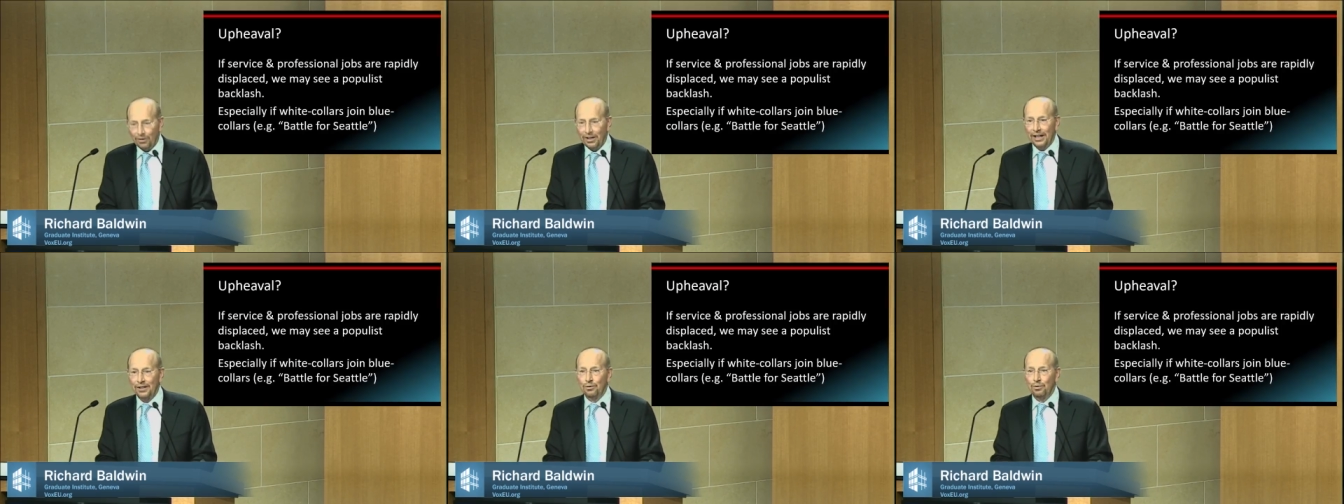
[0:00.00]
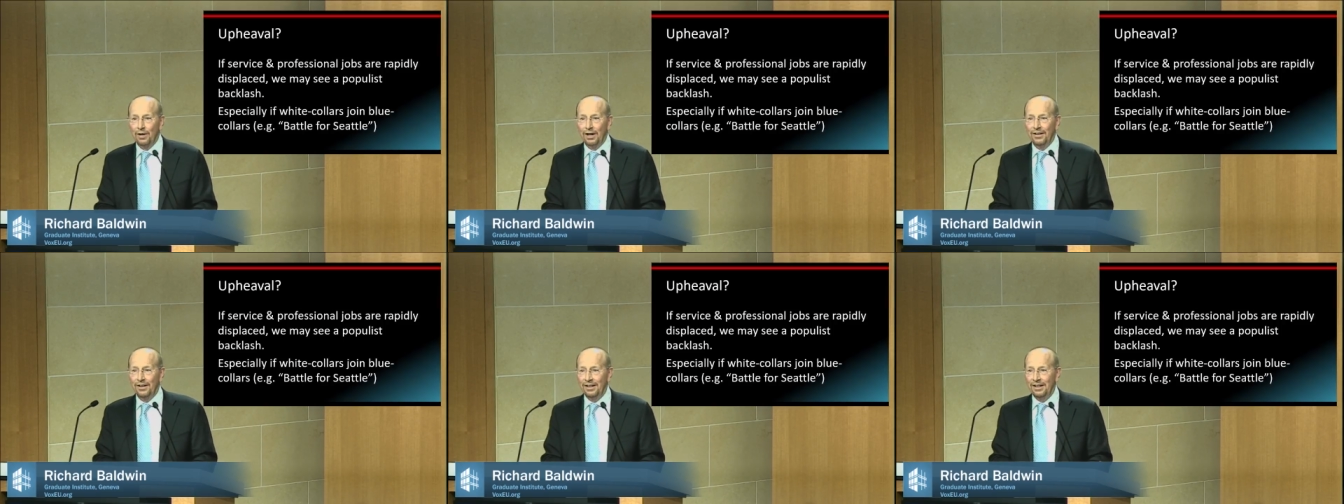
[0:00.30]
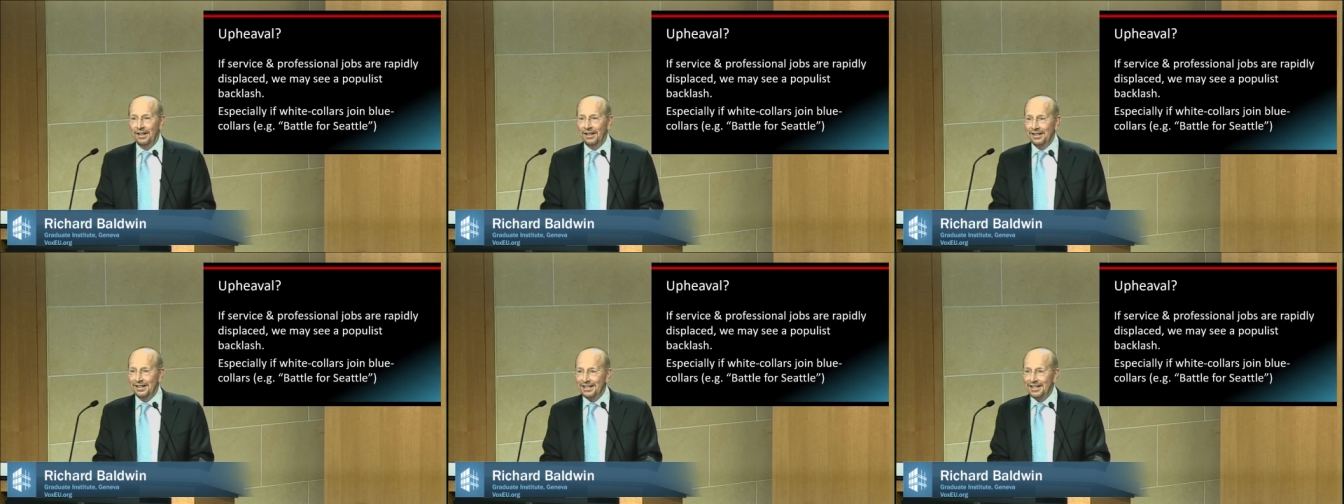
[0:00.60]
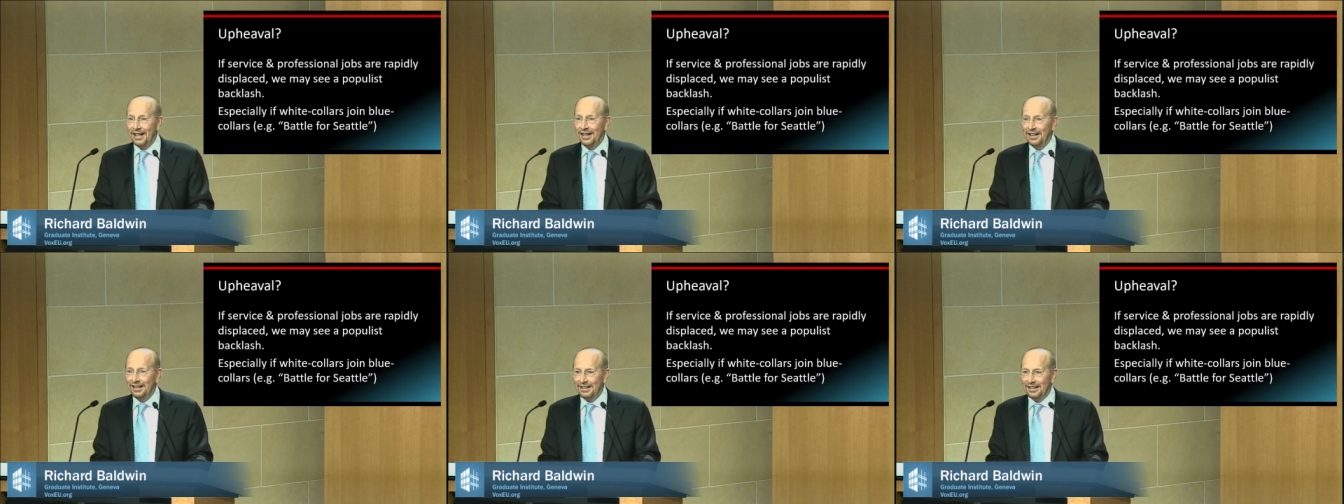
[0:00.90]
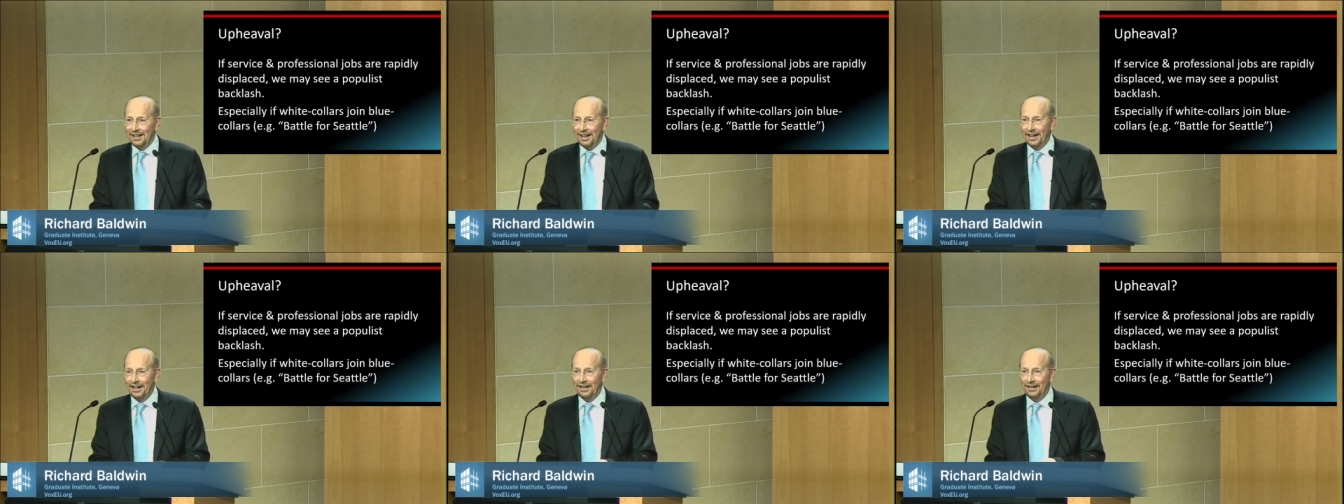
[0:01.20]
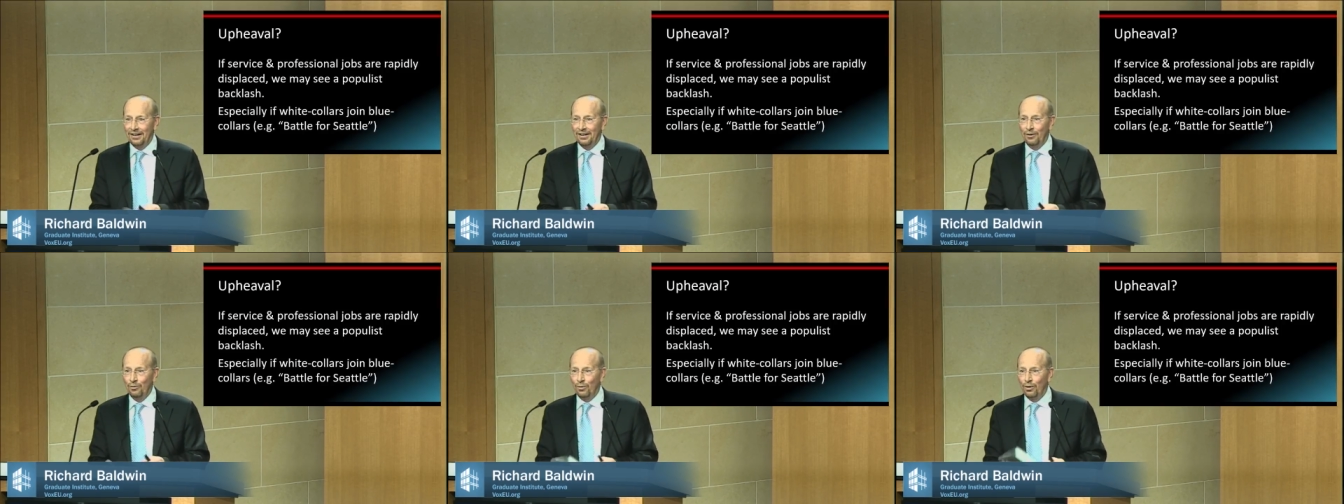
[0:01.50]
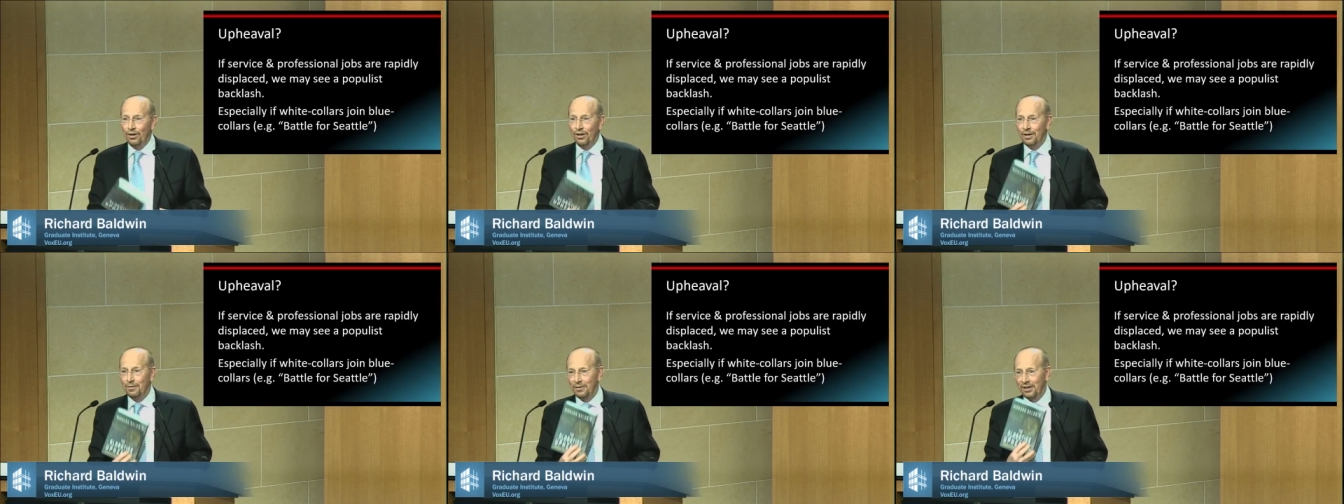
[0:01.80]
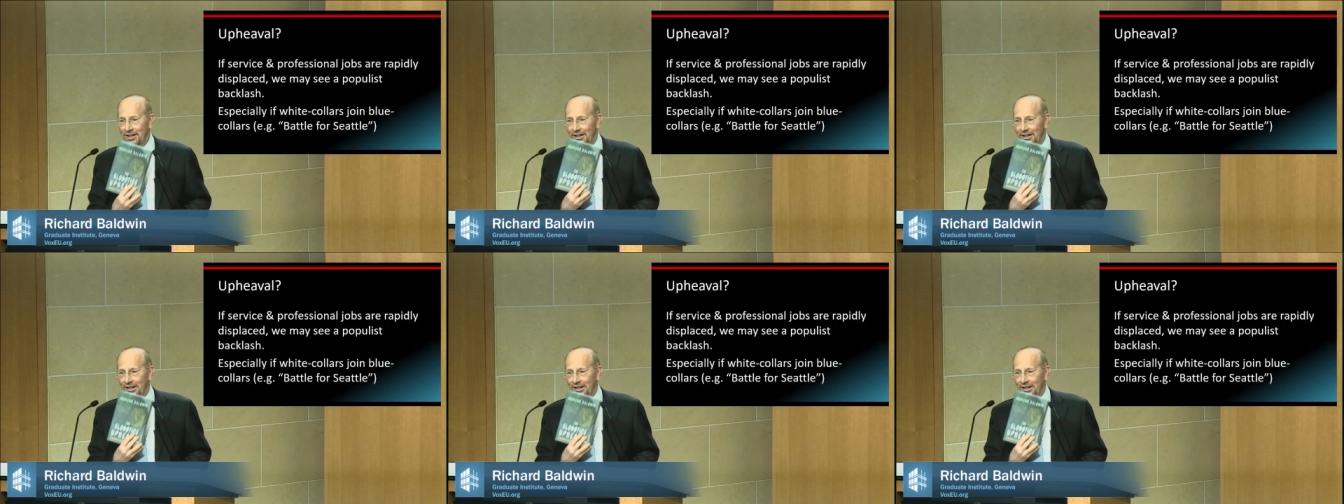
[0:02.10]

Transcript: That's why the second title word in